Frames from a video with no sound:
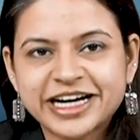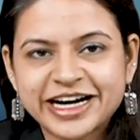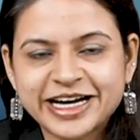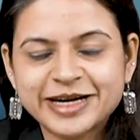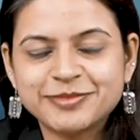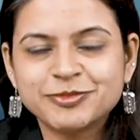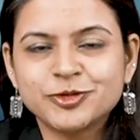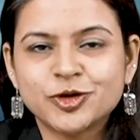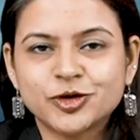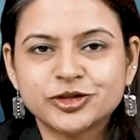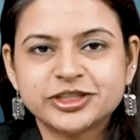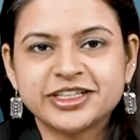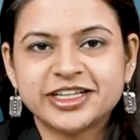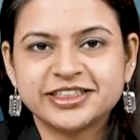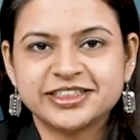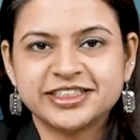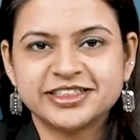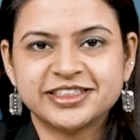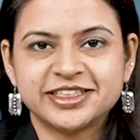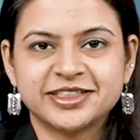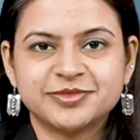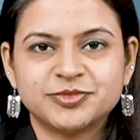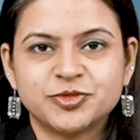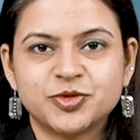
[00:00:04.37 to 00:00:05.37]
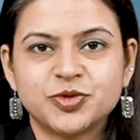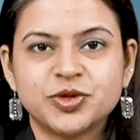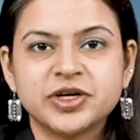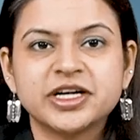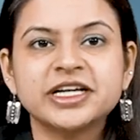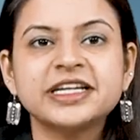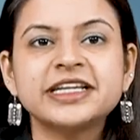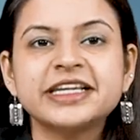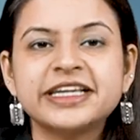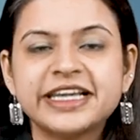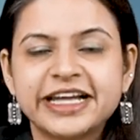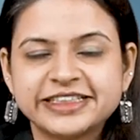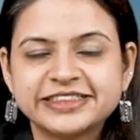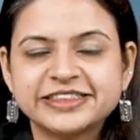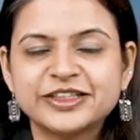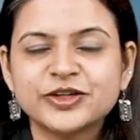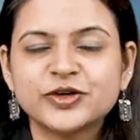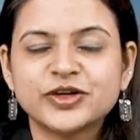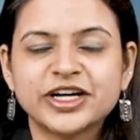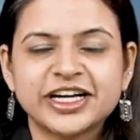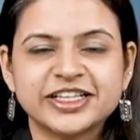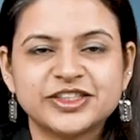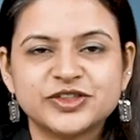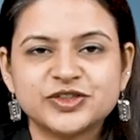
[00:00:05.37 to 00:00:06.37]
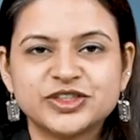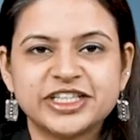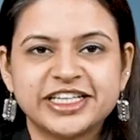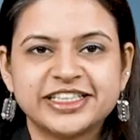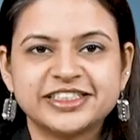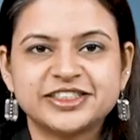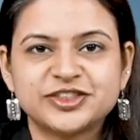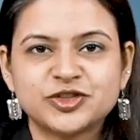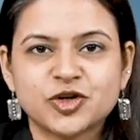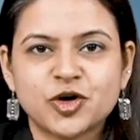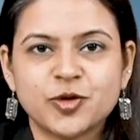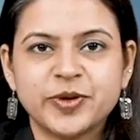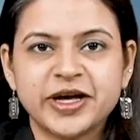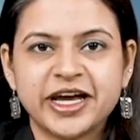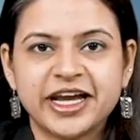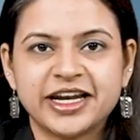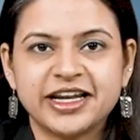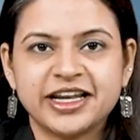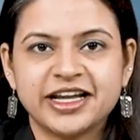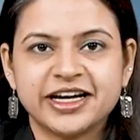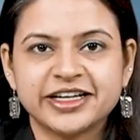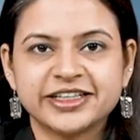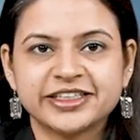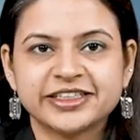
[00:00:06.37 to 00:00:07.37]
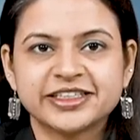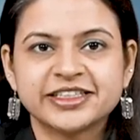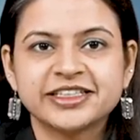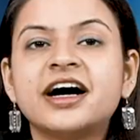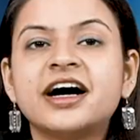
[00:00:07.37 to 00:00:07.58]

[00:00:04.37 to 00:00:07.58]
I am Dr. Nandita Mohan. Let's look at today's top headline.